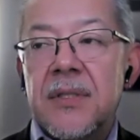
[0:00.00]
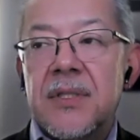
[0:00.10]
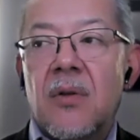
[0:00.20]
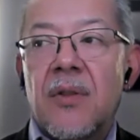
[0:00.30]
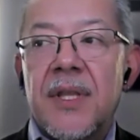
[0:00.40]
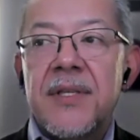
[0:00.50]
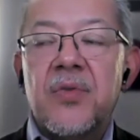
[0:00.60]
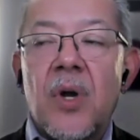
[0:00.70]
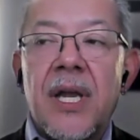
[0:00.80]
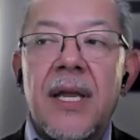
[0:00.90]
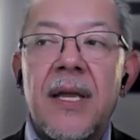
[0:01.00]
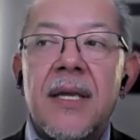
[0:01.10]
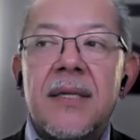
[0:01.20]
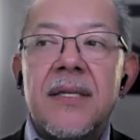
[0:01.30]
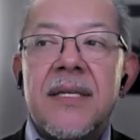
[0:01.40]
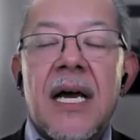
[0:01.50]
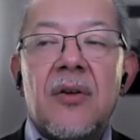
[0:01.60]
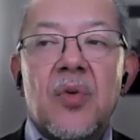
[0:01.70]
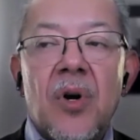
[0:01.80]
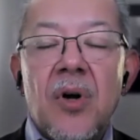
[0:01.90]
So this way, down the
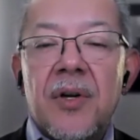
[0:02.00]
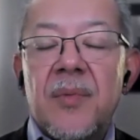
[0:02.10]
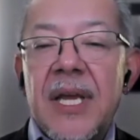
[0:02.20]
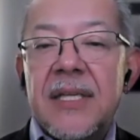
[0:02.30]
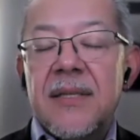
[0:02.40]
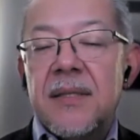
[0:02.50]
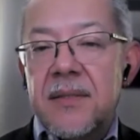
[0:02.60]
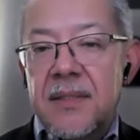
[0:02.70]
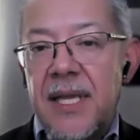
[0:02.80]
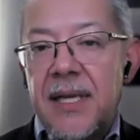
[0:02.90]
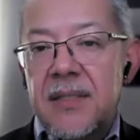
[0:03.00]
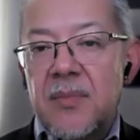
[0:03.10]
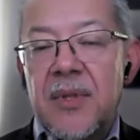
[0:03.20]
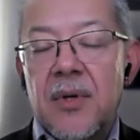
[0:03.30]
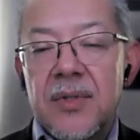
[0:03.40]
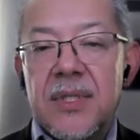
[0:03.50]
road, it makes sense to take some of those,